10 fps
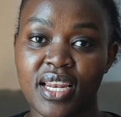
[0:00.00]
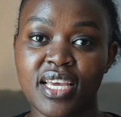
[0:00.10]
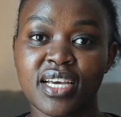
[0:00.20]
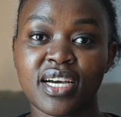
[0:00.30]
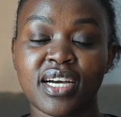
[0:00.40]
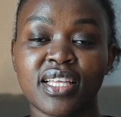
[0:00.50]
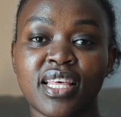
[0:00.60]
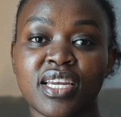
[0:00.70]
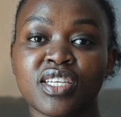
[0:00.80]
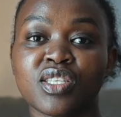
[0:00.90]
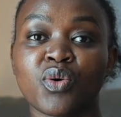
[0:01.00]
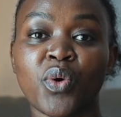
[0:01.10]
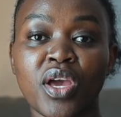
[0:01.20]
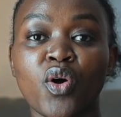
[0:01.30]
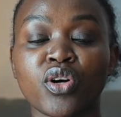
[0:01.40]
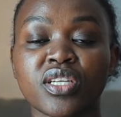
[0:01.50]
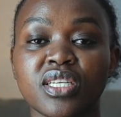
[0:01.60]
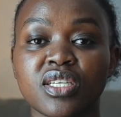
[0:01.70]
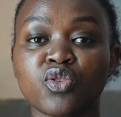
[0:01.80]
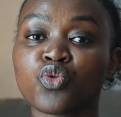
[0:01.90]
Like, there is the way code
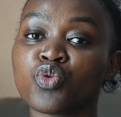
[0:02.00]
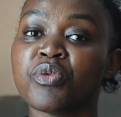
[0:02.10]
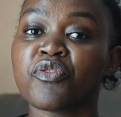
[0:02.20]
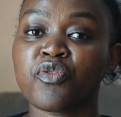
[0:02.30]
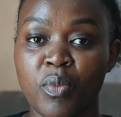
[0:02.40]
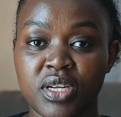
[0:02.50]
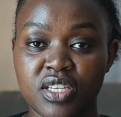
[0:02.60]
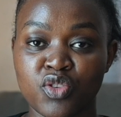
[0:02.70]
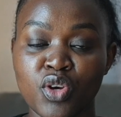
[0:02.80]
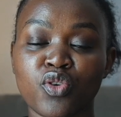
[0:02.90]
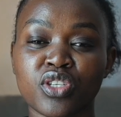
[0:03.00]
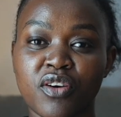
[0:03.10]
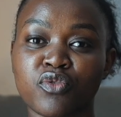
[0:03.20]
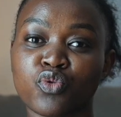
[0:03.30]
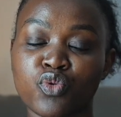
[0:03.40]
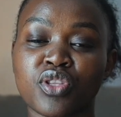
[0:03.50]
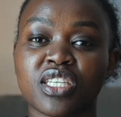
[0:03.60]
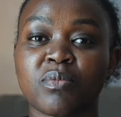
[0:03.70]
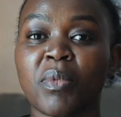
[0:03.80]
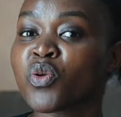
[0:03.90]
needs to be formatted, so I don't have to do
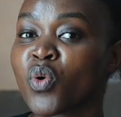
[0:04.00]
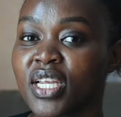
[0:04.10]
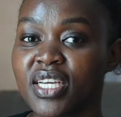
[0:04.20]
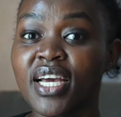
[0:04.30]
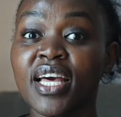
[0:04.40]
that manually.